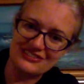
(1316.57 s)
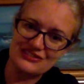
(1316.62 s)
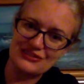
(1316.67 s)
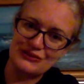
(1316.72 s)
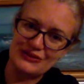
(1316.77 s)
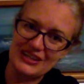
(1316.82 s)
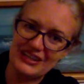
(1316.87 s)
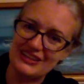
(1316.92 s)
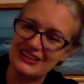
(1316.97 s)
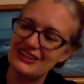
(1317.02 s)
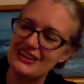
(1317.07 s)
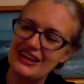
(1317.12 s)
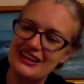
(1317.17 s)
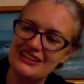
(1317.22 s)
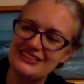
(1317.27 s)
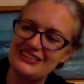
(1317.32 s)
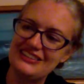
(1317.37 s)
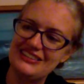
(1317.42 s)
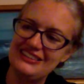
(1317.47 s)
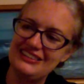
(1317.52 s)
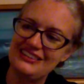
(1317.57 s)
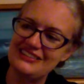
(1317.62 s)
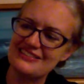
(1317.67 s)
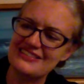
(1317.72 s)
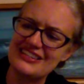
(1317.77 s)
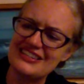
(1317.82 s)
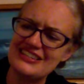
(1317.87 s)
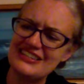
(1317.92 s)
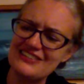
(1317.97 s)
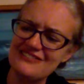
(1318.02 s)
So yeah, because
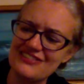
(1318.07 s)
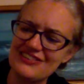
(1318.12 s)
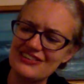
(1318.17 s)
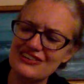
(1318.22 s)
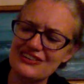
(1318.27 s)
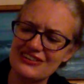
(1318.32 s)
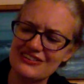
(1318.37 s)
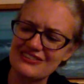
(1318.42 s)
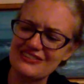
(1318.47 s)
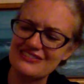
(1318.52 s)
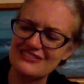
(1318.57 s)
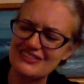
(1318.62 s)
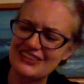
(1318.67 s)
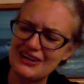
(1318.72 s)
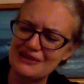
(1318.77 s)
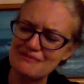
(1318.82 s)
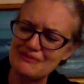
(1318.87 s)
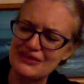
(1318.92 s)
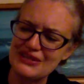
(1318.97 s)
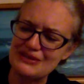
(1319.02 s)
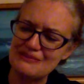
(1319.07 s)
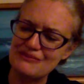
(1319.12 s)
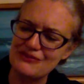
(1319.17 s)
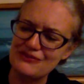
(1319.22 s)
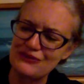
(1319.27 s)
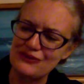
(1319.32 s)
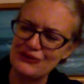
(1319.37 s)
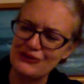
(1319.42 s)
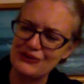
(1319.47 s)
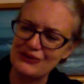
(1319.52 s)
I'd never heard this company
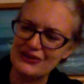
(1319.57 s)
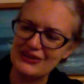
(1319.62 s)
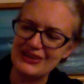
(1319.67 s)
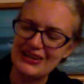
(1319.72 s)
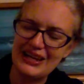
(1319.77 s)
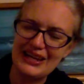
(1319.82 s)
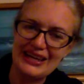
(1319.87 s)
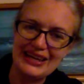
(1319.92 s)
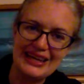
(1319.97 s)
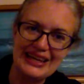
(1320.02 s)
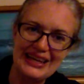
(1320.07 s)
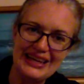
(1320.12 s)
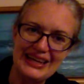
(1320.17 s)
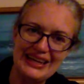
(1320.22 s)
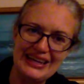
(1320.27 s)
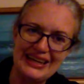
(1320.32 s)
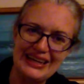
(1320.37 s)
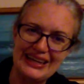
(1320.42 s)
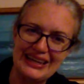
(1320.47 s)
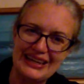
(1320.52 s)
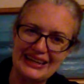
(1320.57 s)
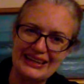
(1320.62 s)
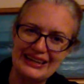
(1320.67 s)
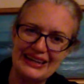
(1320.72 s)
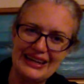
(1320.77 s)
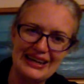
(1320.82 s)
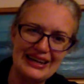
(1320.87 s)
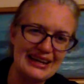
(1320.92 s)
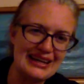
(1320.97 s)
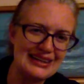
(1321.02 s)
before,
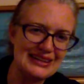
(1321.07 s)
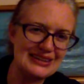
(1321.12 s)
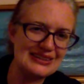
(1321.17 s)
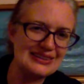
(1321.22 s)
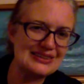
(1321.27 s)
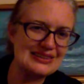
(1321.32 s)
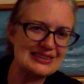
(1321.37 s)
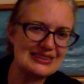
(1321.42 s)
and I